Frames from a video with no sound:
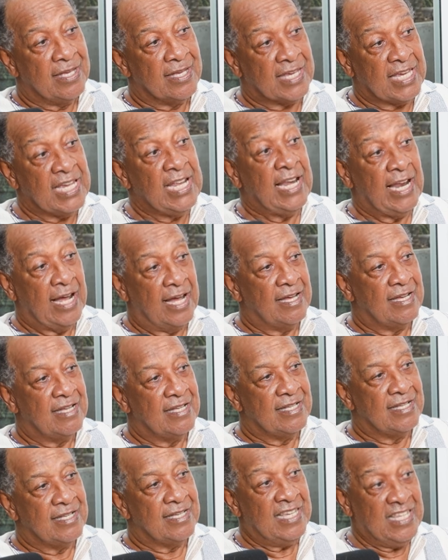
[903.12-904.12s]
killer.
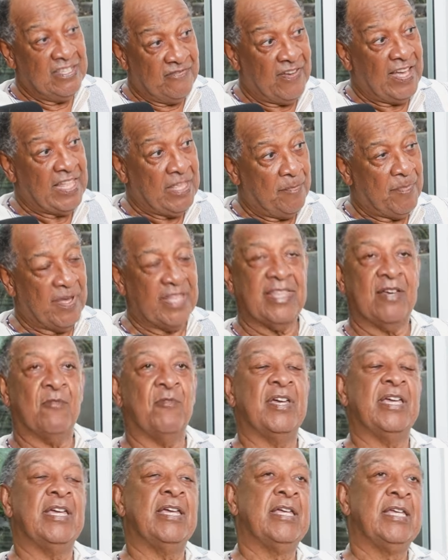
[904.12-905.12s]
His father passed
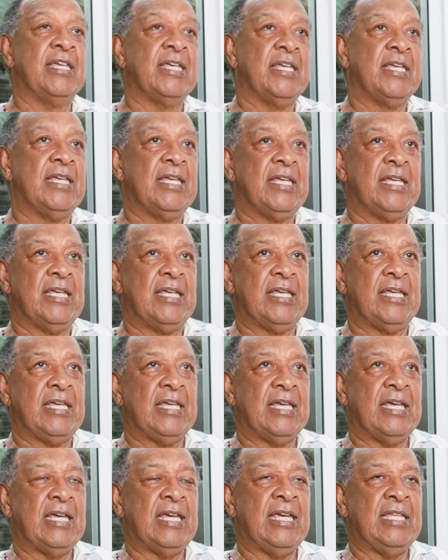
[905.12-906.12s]
away.
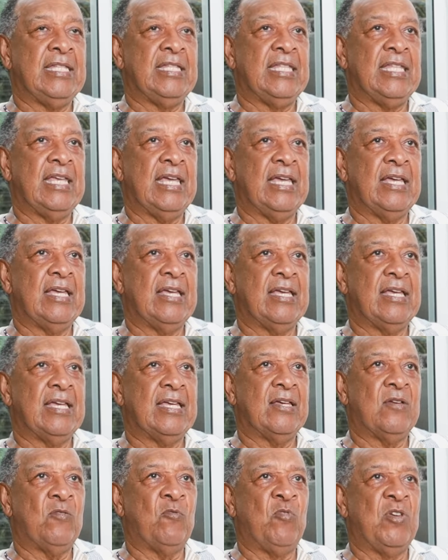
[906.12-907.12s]
And then
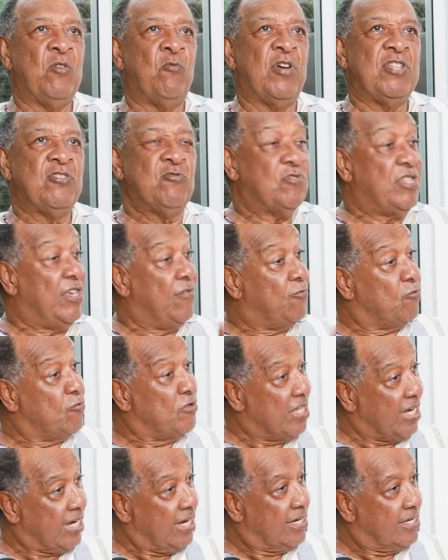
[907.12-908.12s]
we went to the
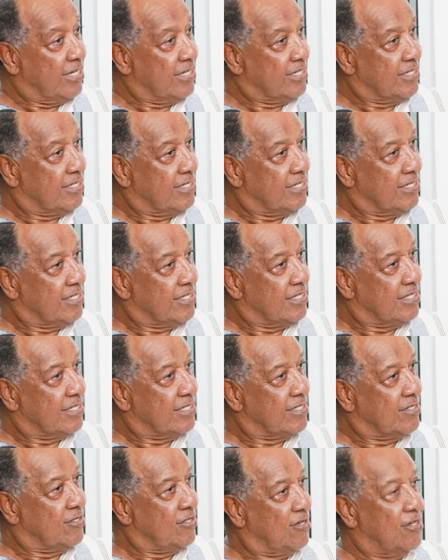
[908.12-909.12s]
funeral.
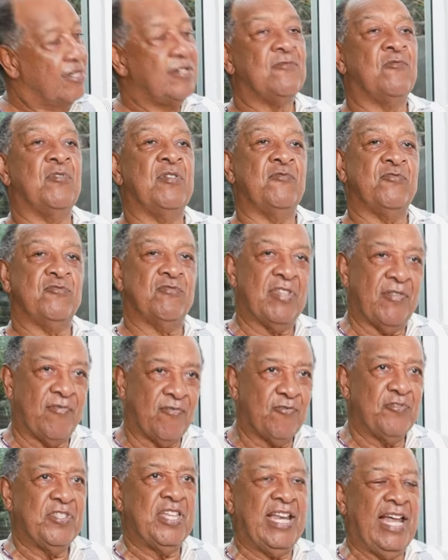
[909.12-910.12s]
Yeah. No, we went to the
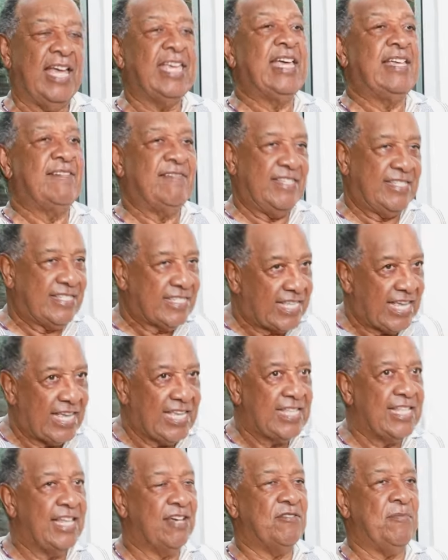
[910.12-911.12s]
funeral. I
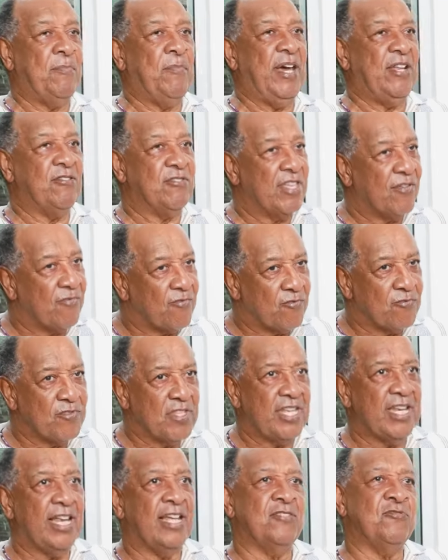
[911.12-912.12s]
understand now the part of the
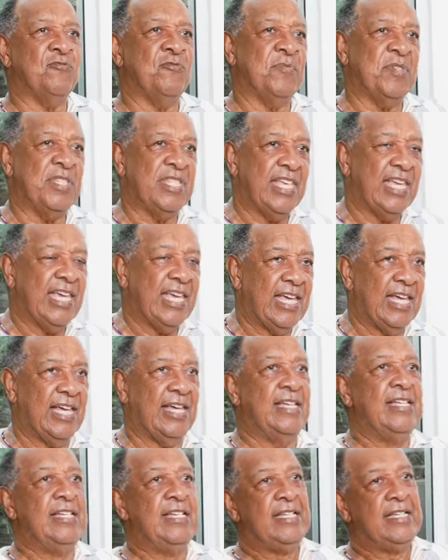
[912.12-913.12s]
funeral. You be
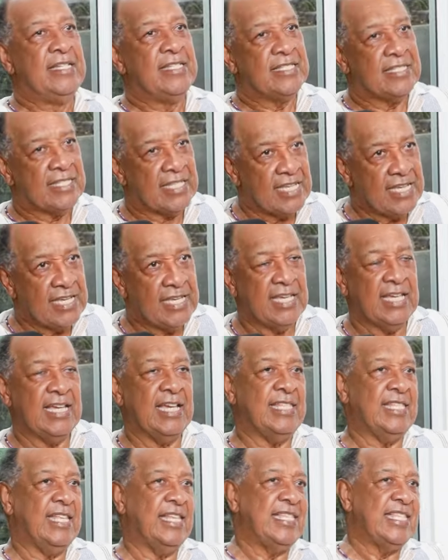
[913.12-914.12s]
there singing
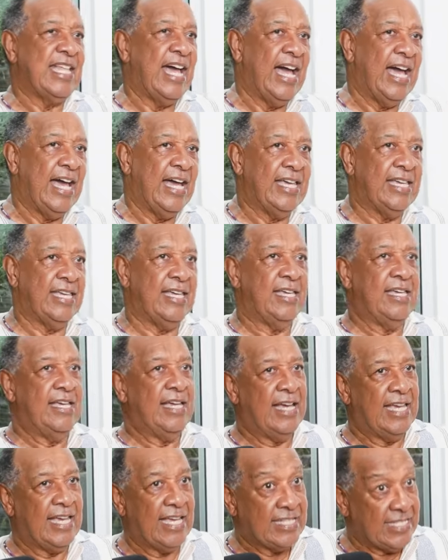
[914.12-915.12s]
and then I,
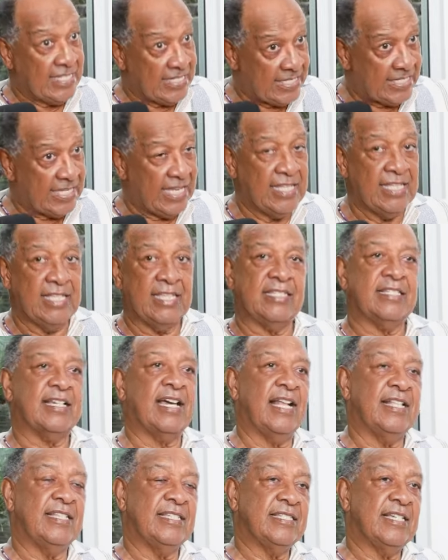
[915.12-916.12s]
I understand this
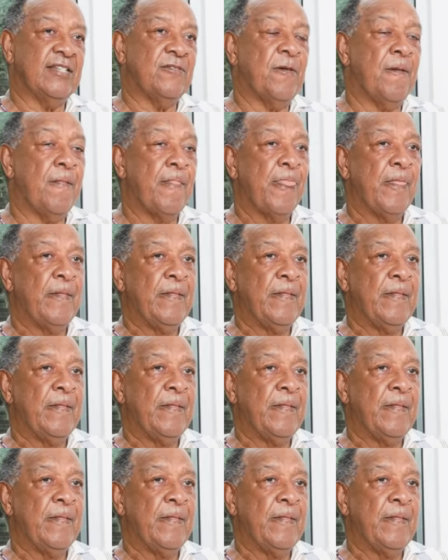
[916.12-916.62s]
culture. No?